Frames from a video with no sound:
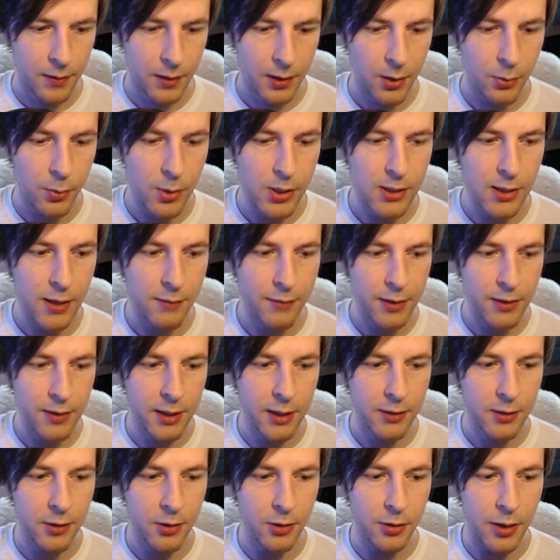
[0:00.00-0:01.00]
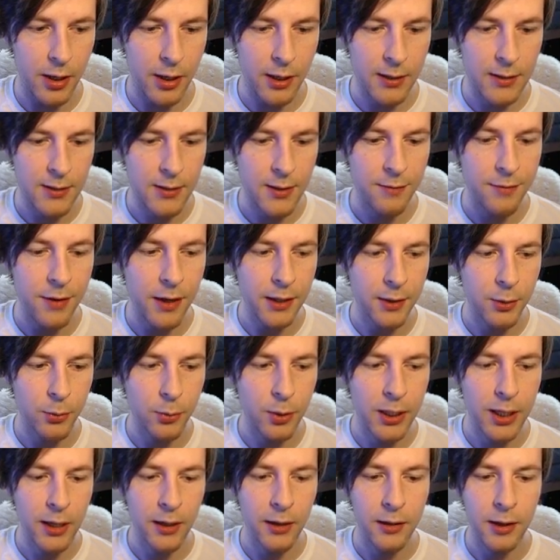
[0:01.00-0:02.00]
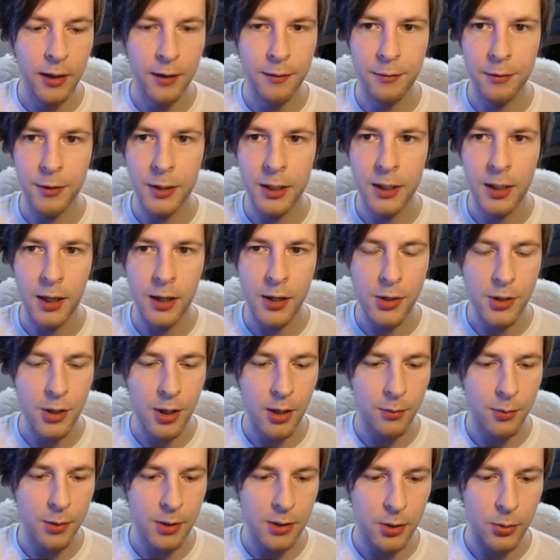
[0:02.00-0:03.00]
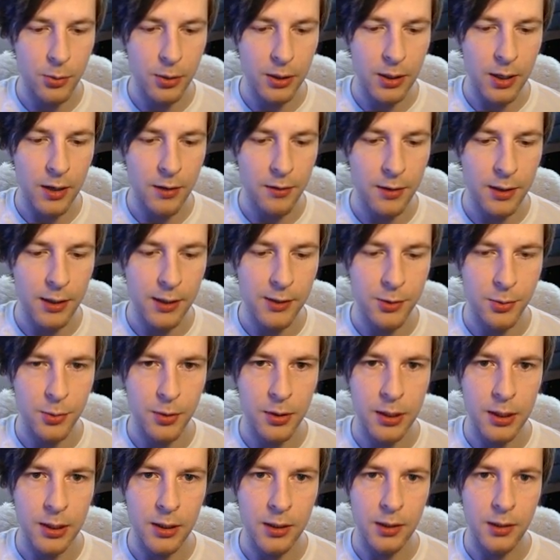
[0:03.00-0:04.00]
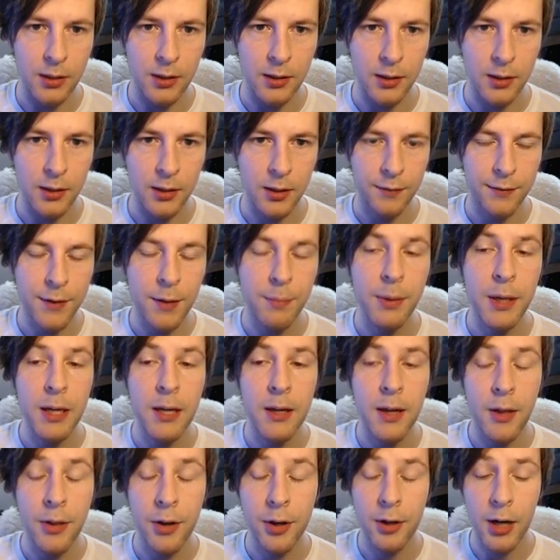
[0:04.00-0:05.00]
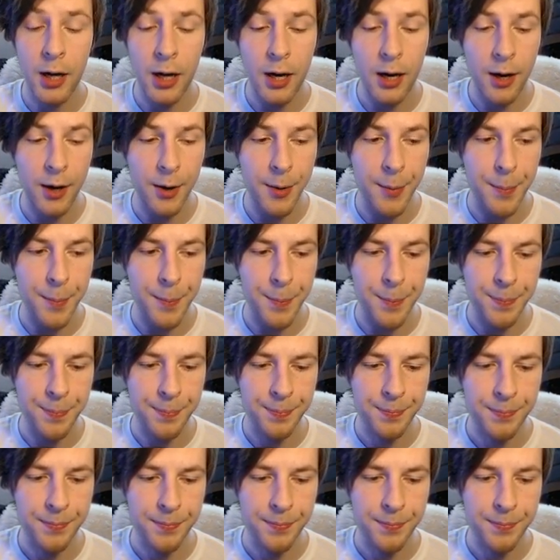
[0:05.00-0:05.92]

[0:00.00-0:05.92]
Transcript: Then we just have to take two credits. The fact that we're getting like free card draw, we're doing nothing is really good. If they play another, um,